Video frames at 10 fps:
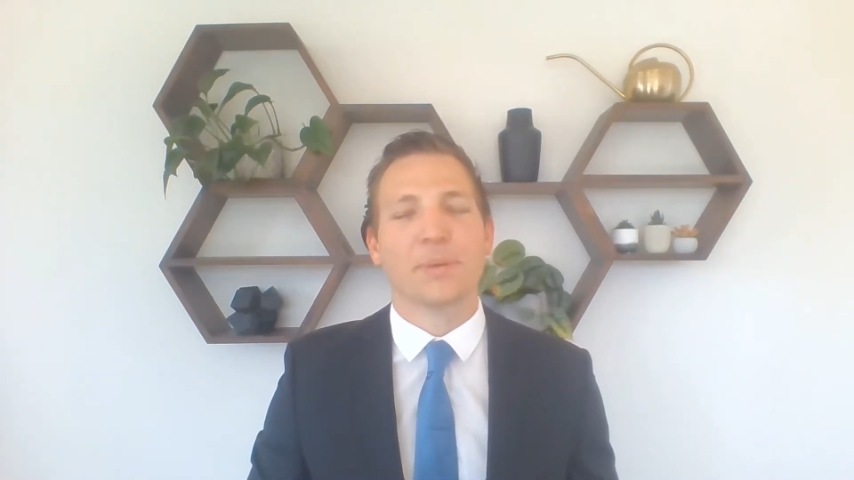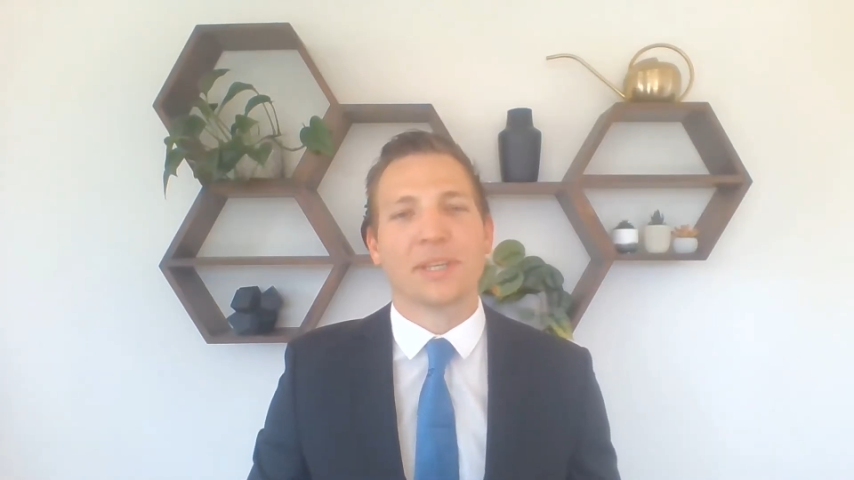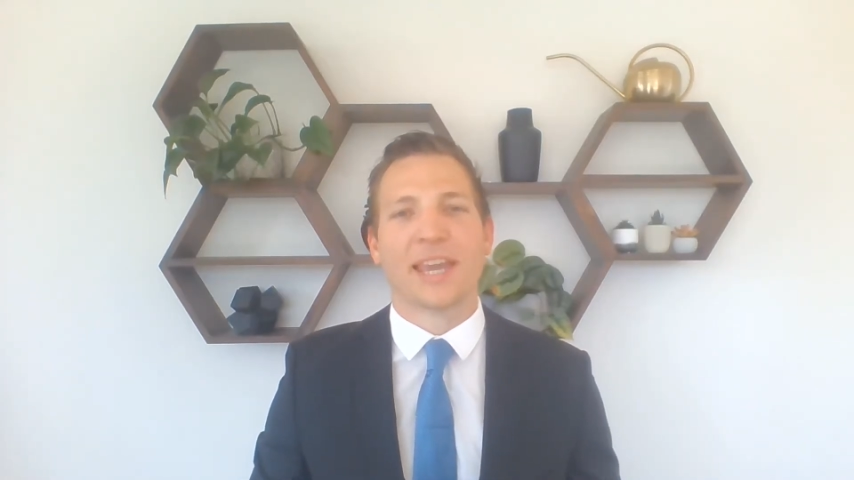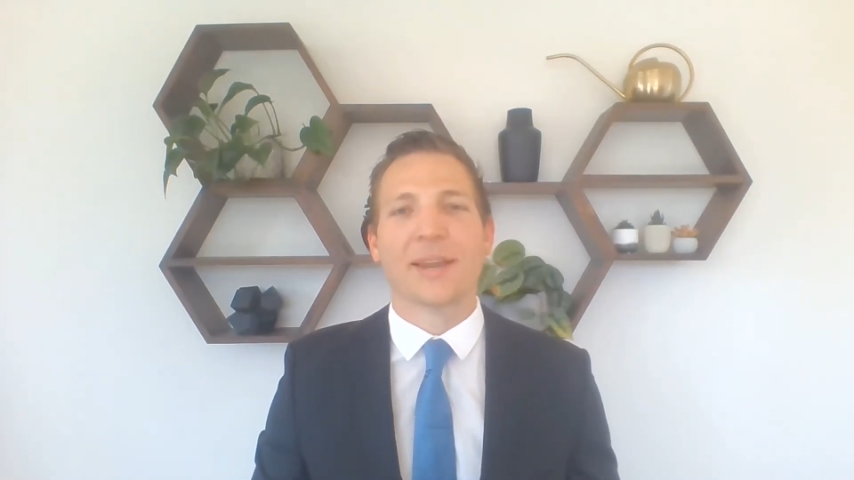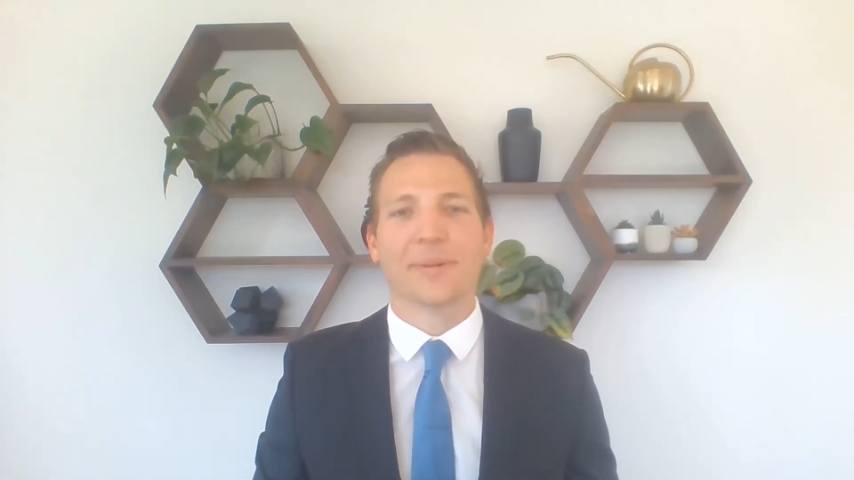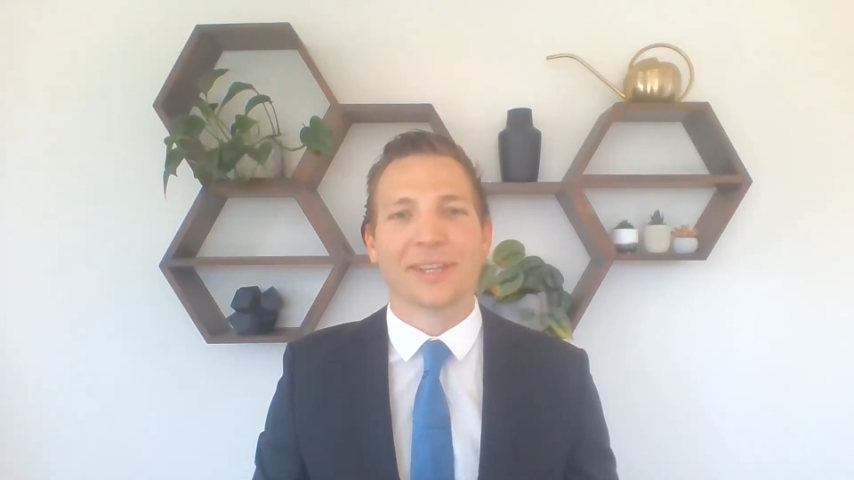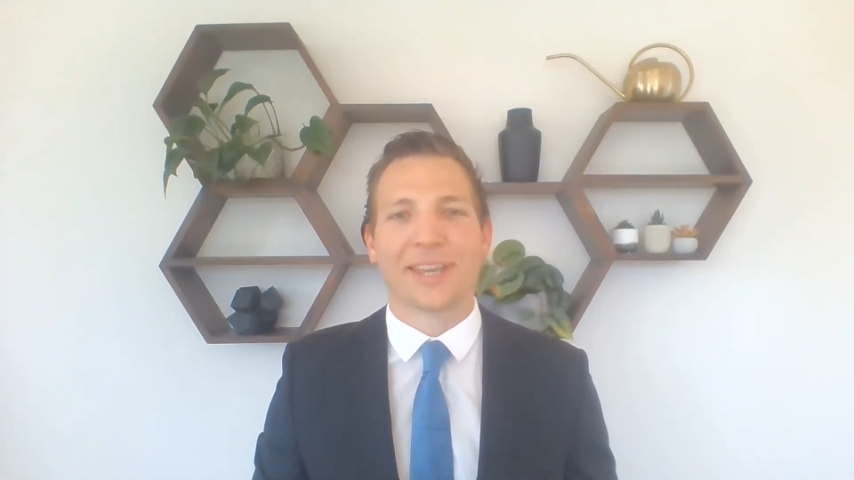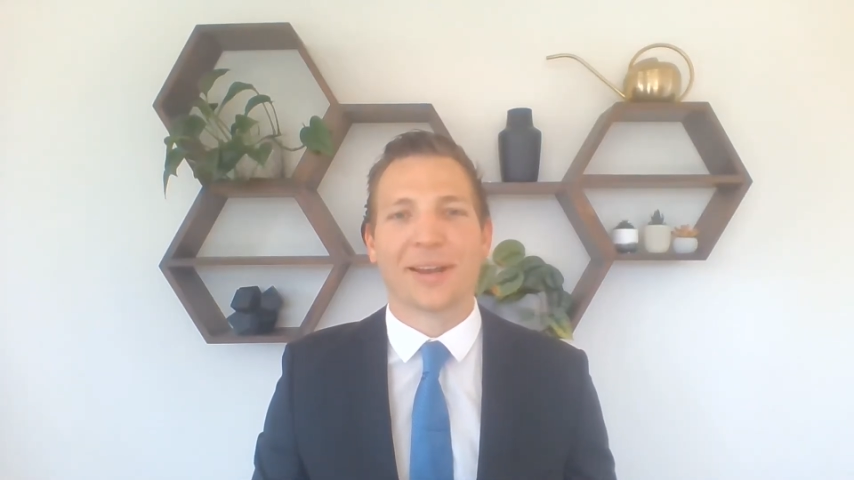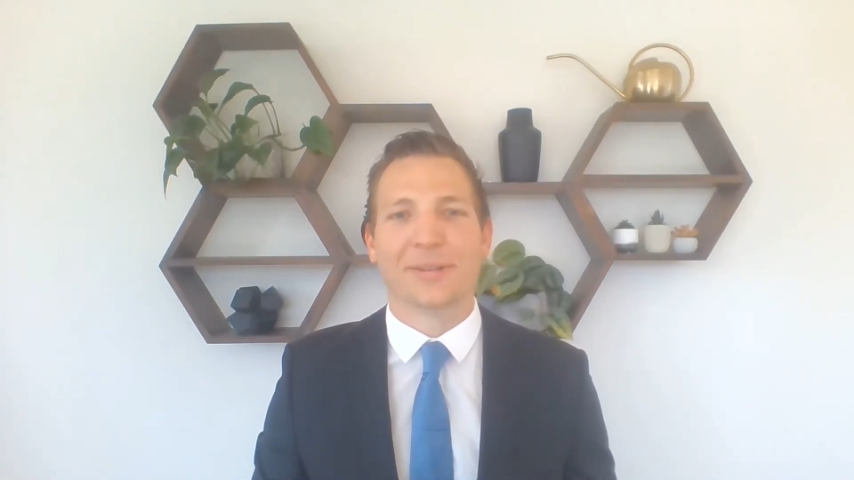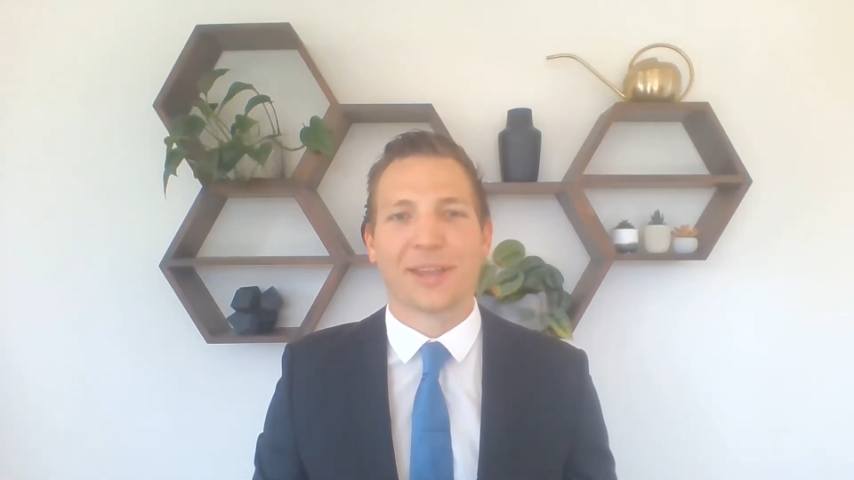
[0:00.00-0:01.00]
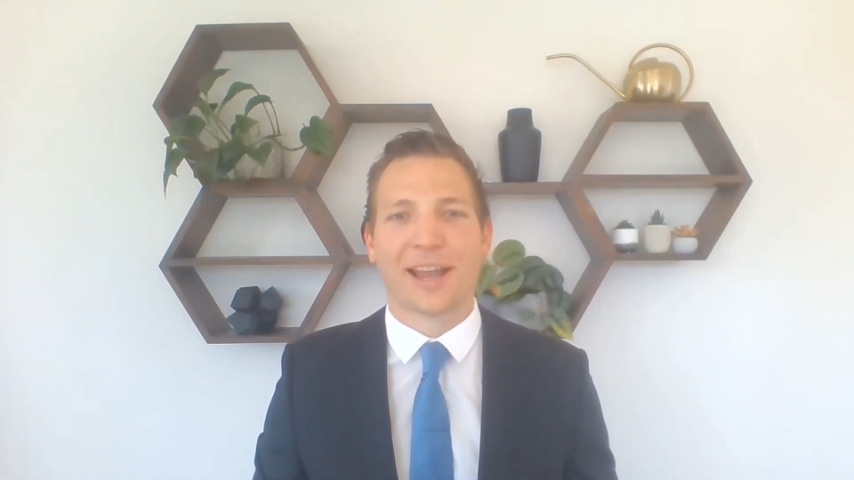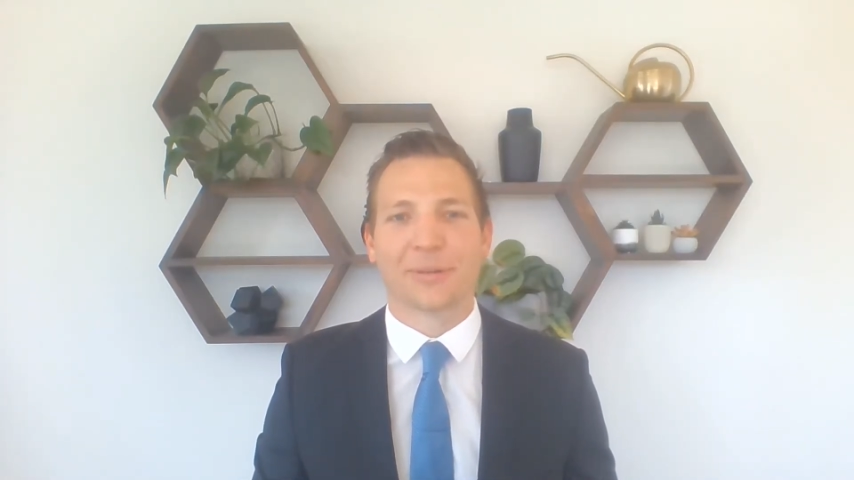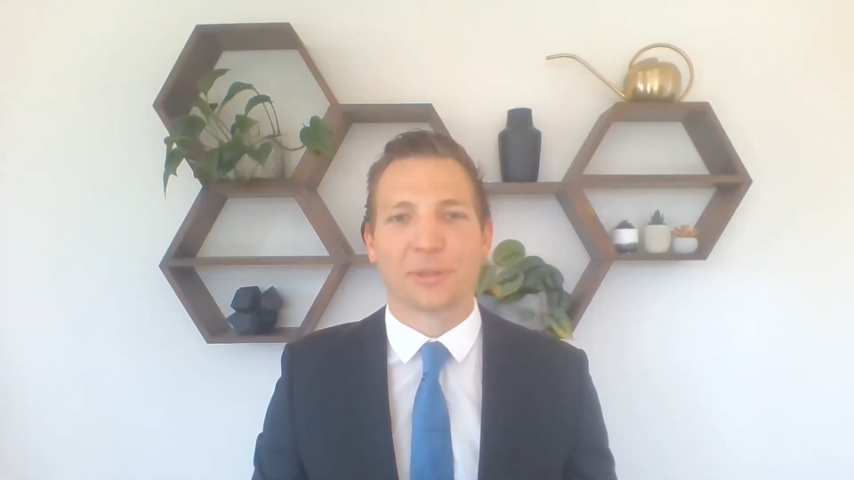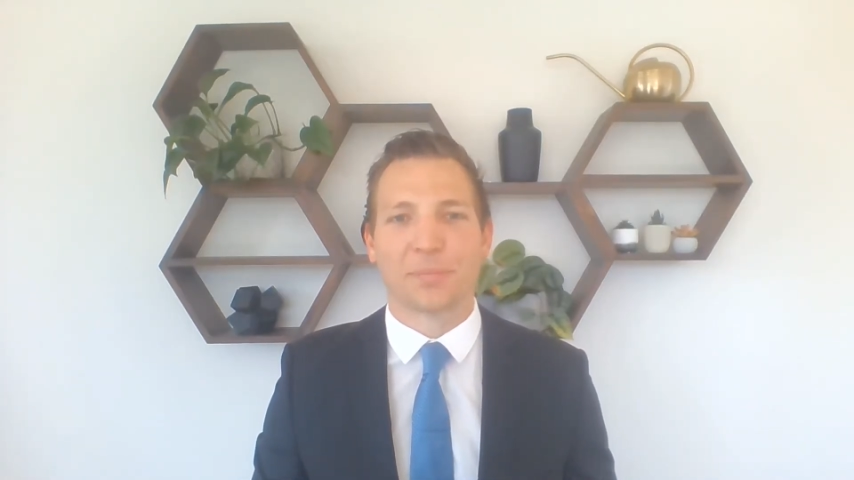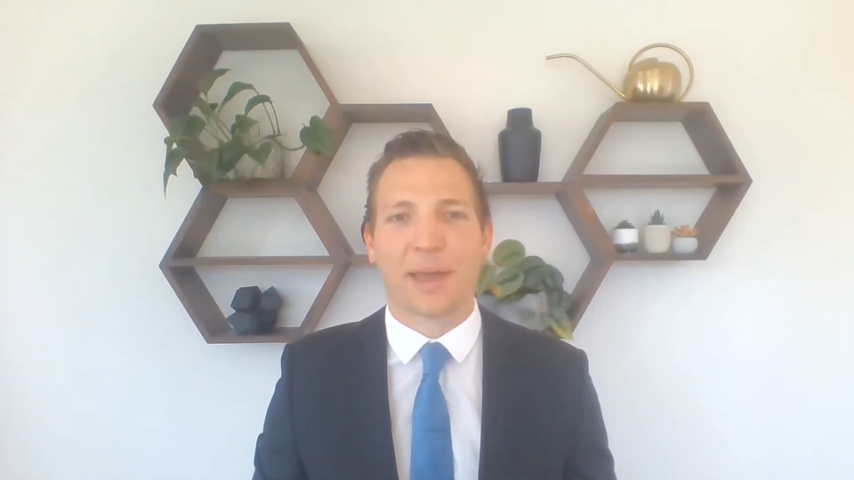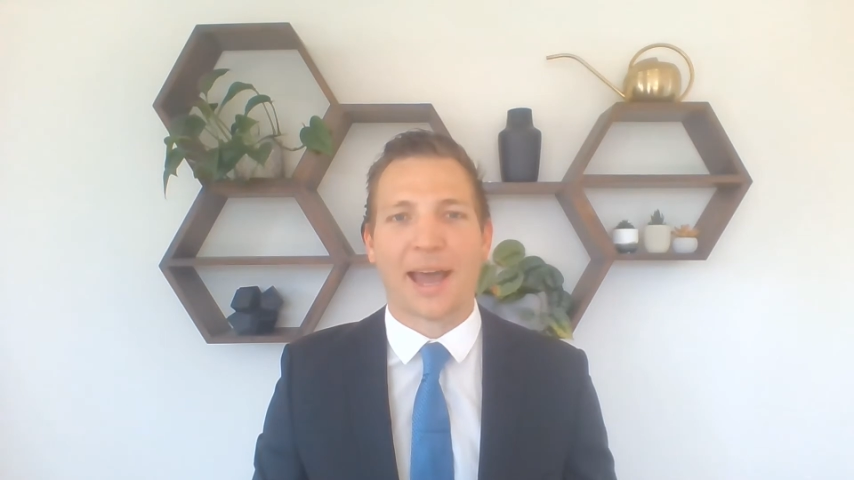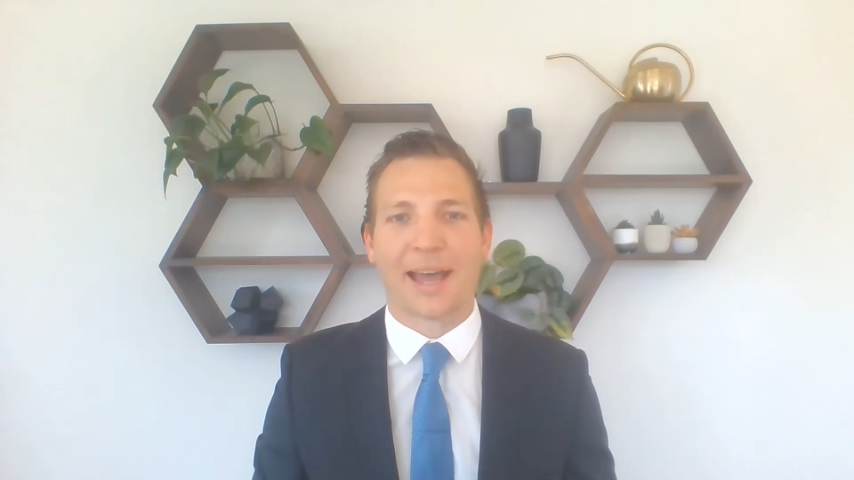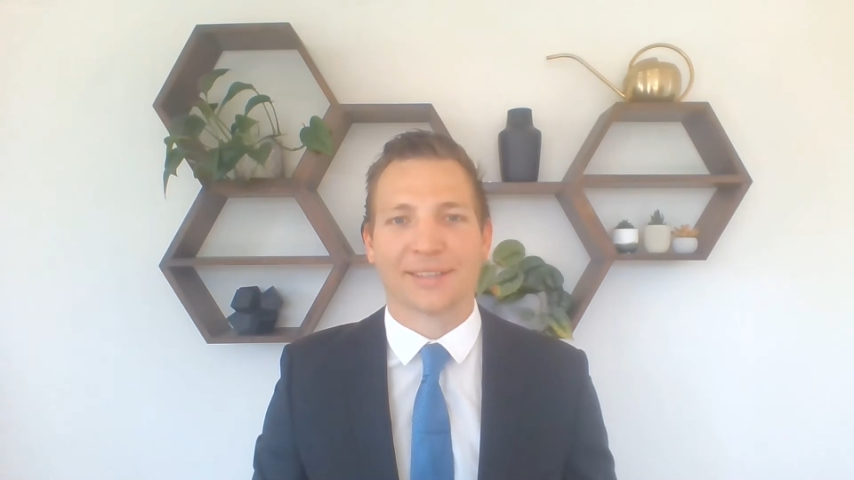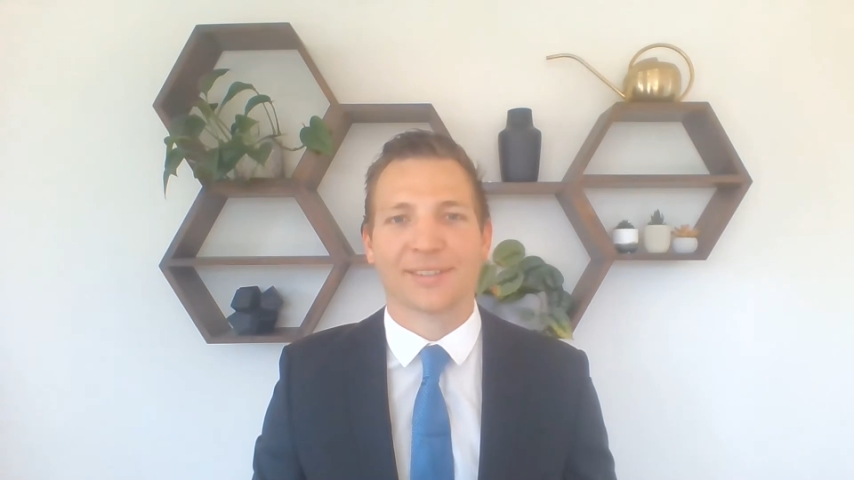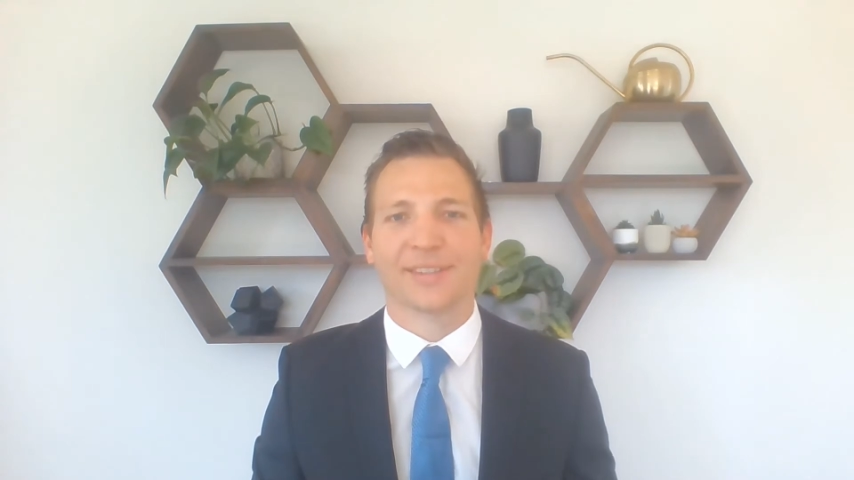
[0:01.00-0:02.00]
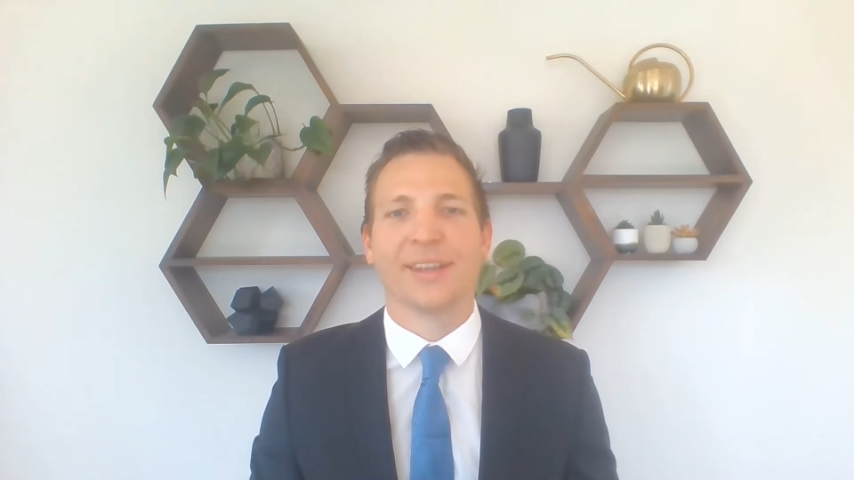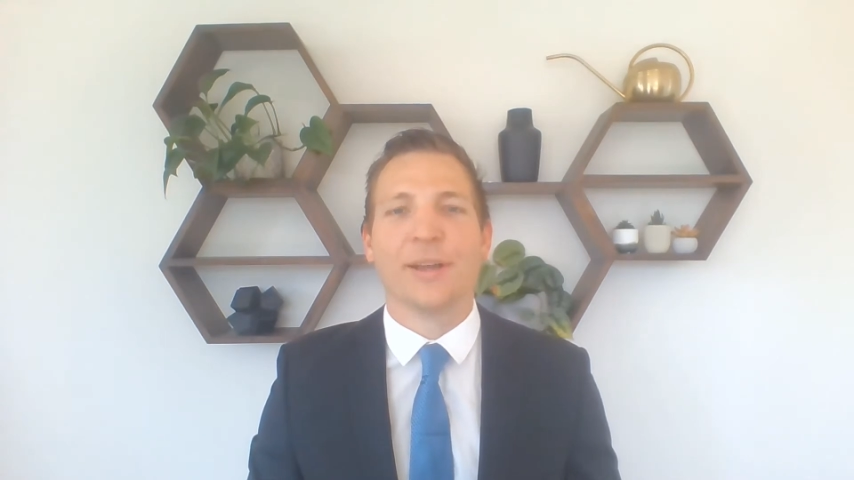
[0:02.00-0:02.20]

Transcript: began when the CARES Act was passed.